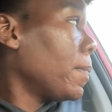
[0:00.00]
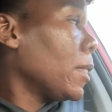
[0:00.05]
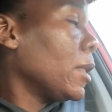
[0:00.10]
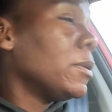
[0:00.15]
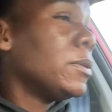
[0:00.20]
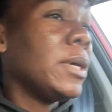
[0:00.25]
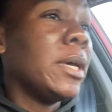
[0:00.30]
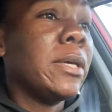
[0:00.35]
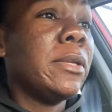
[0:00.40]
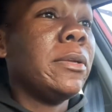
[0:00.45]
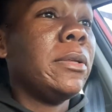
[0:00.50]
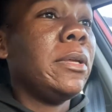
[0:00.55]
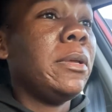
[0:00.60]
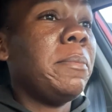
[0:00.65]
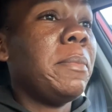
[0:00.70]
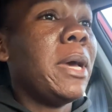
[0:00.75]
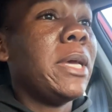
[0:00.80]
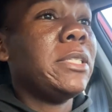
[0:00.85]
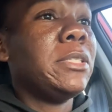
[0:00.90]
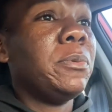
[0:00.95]
So I can only
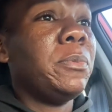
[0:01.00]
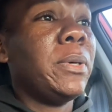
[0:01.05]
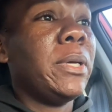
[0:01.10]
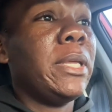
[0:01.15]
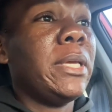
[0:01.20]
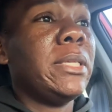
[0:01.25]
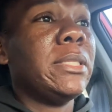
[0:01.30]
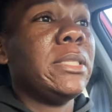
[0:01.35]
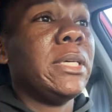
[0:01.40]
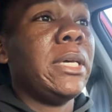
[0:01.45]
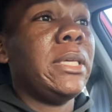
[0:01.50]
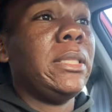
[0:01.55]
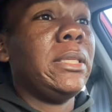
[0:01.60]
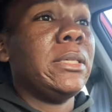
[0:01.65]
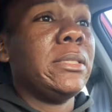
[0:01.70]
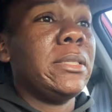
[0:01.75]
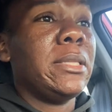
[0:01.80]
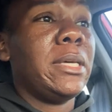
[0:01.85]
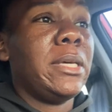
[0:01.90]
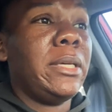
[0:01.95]
imagine what inside
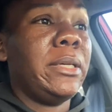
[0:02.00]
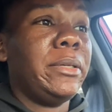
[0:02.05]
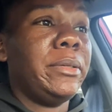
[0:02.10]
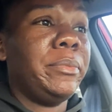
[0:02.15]
looks like.